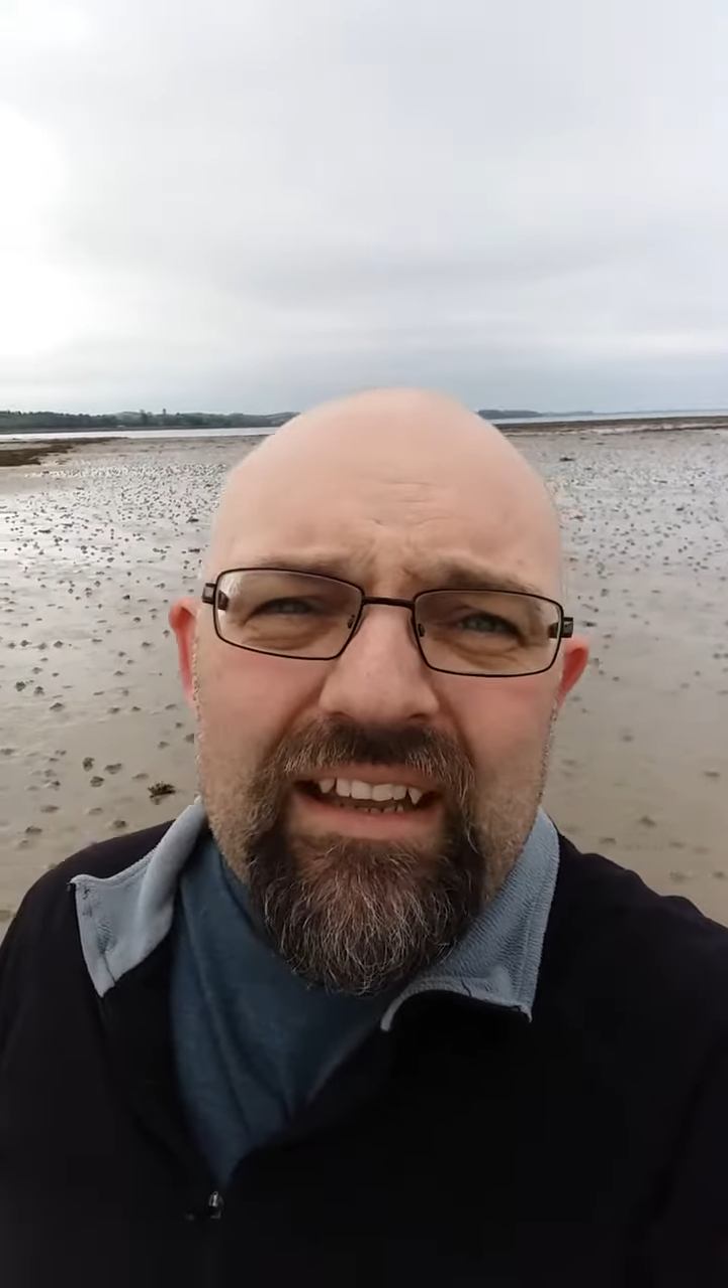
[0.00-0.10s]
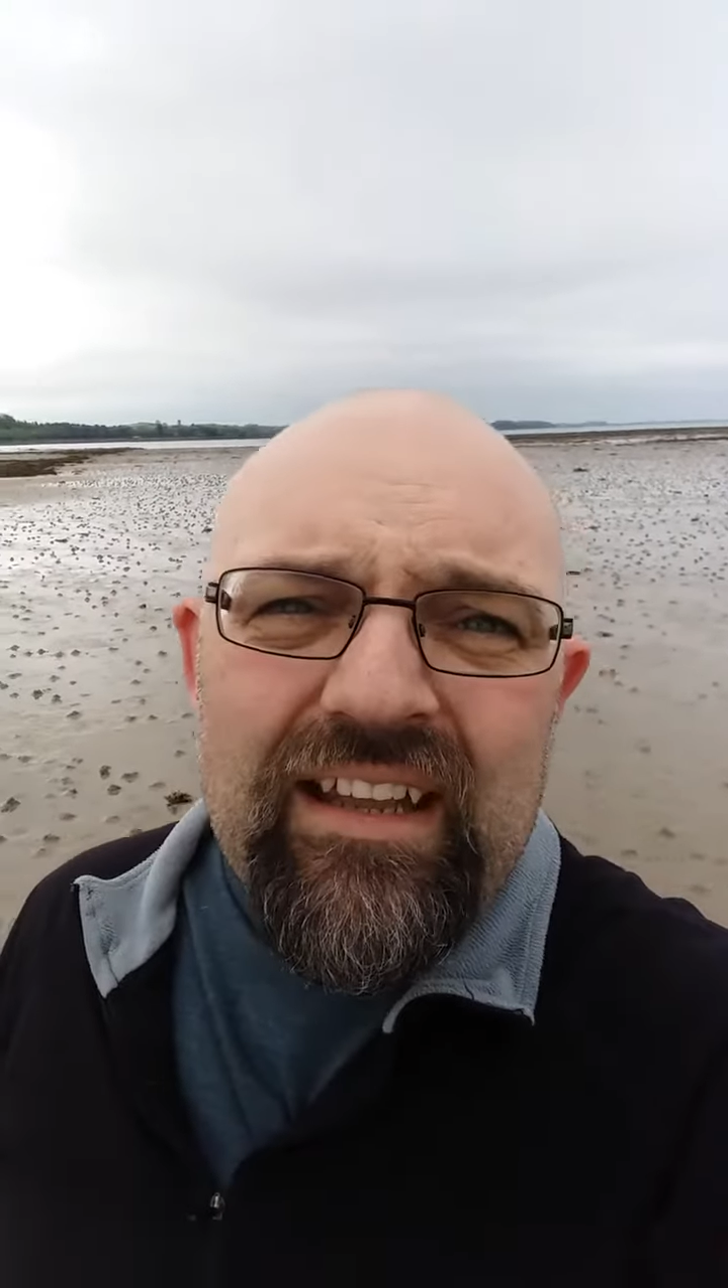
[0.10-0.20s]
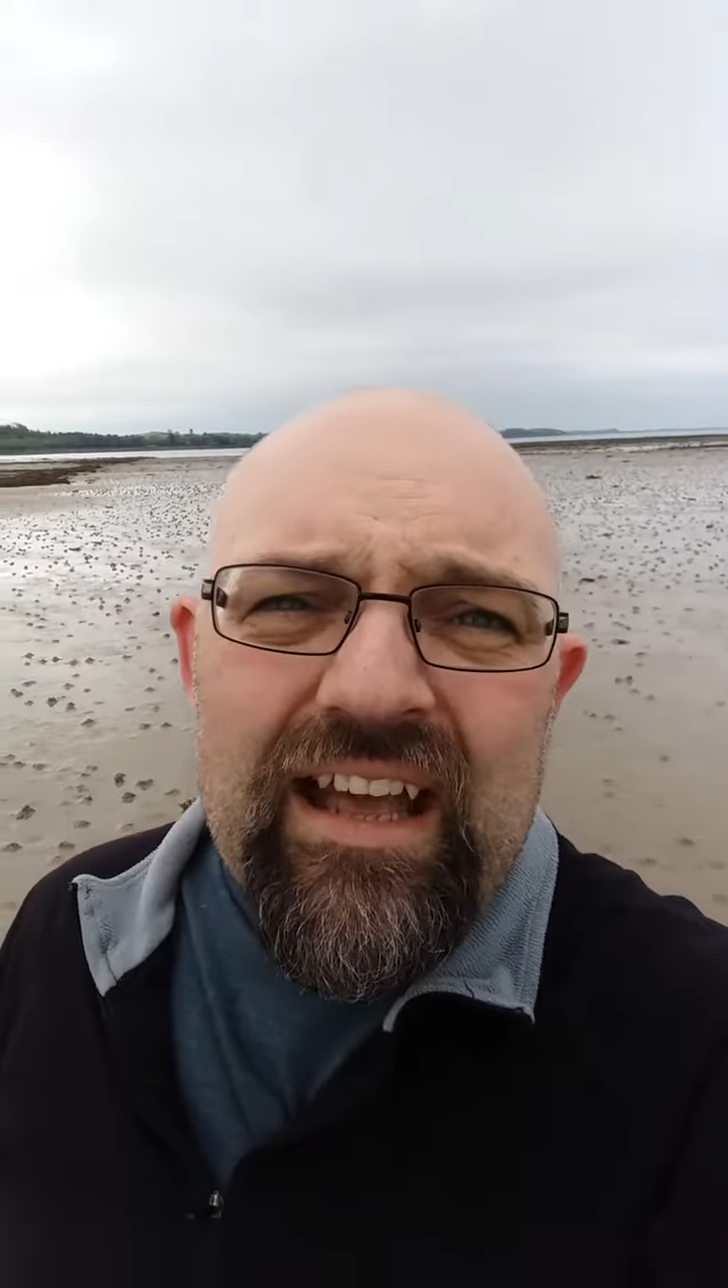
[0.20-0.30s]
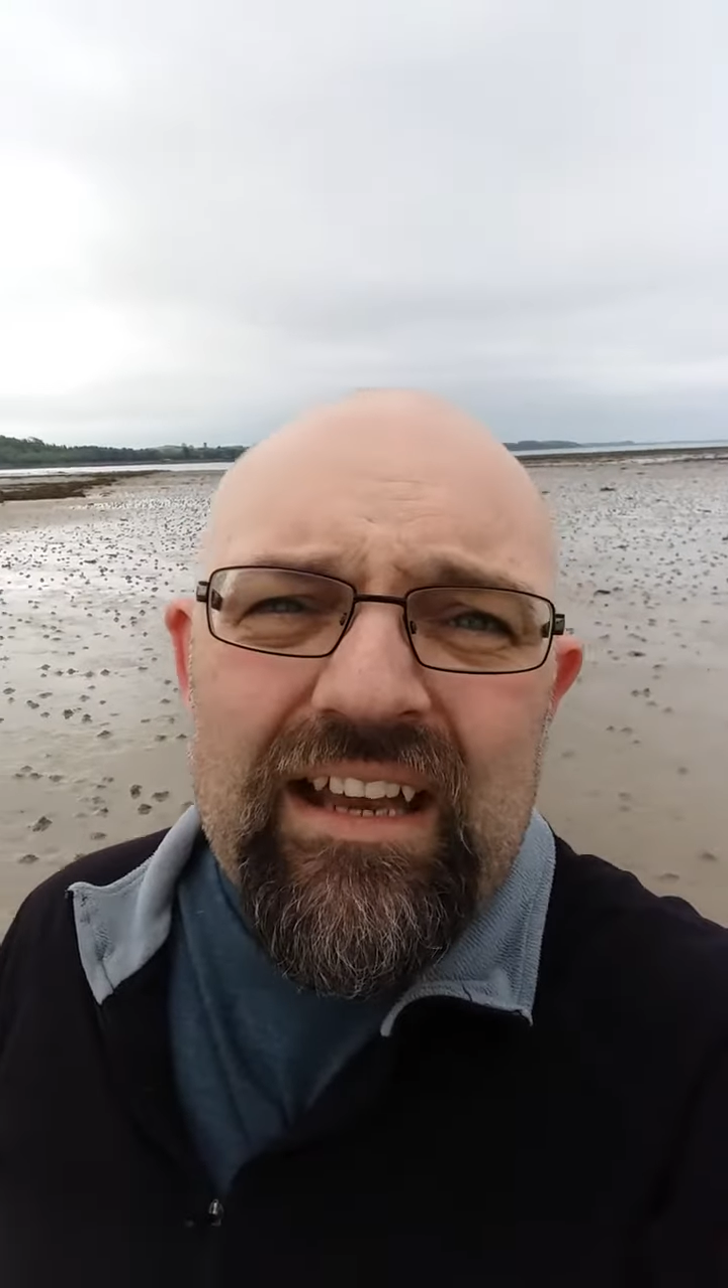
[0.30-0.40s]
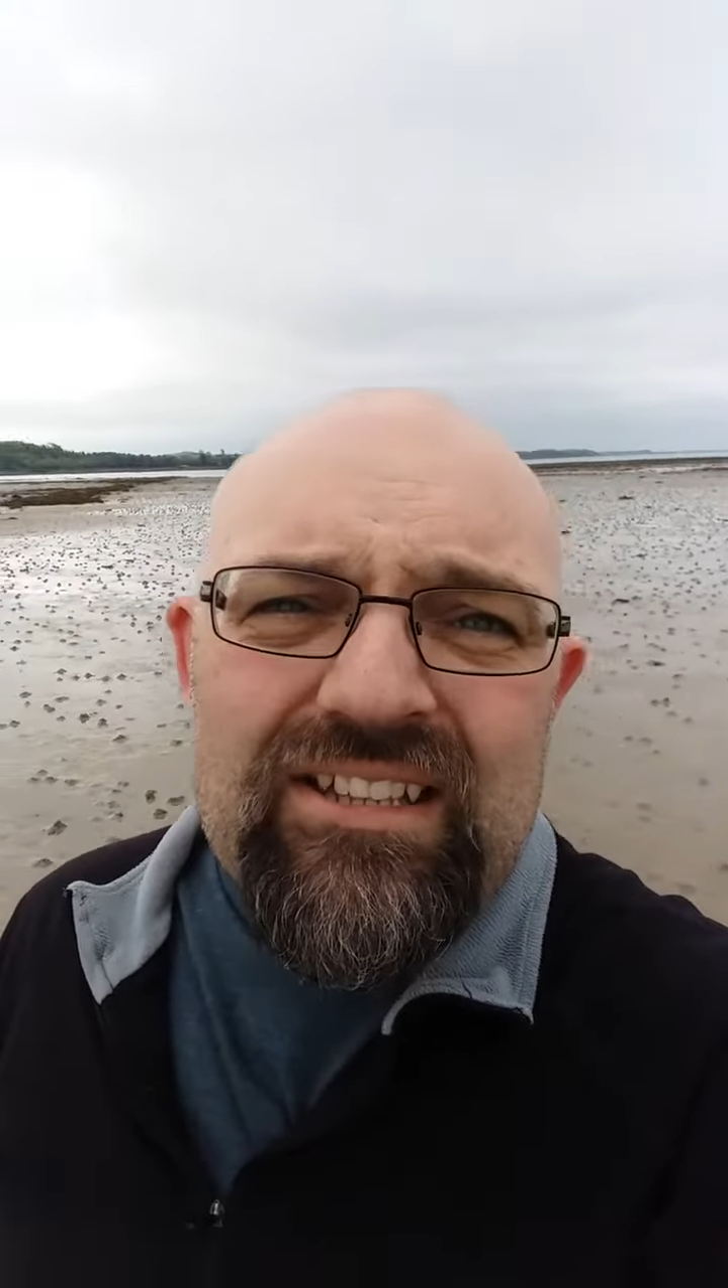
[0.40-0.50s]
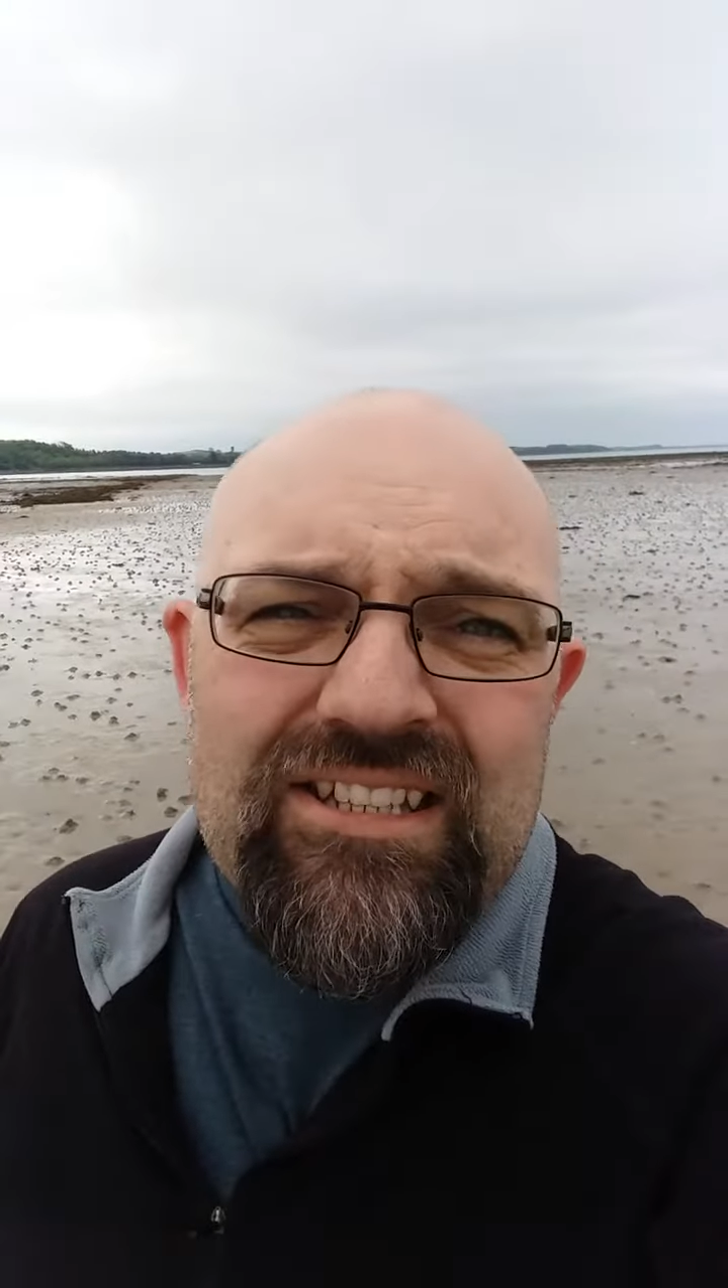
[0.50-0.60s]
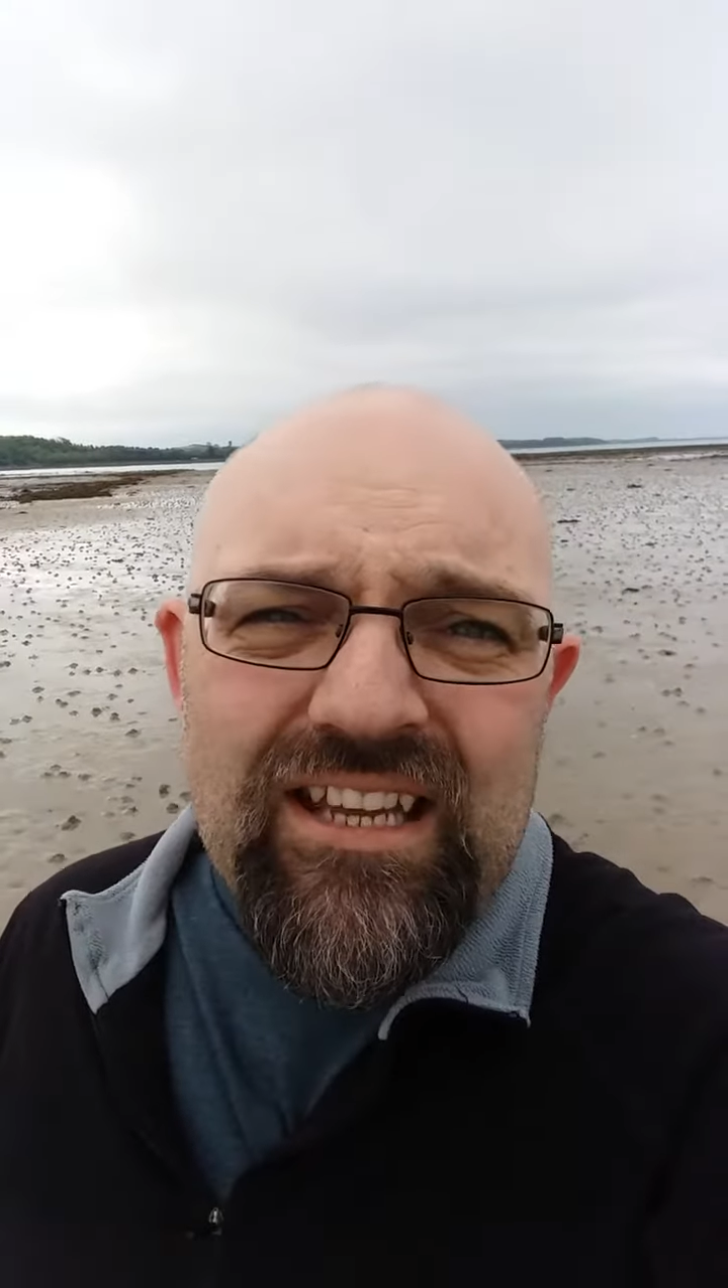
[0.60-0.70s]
in Acts